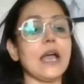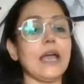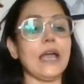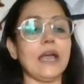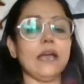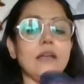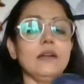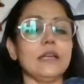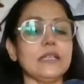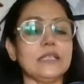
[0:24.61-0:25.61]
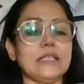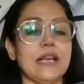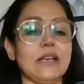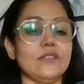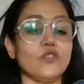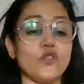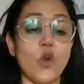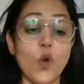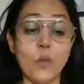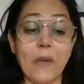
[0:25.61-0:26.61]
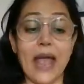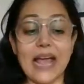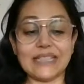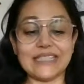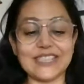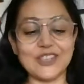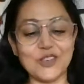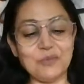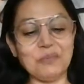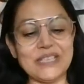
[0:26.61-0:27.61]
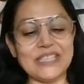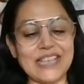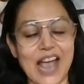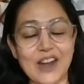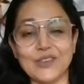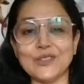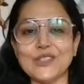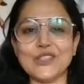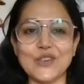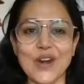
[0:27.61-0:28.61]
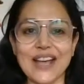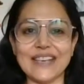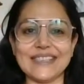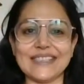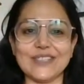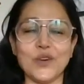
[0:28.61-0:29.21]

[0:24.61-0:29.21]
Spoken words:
And it says, romance, Cupid's arrow strikes.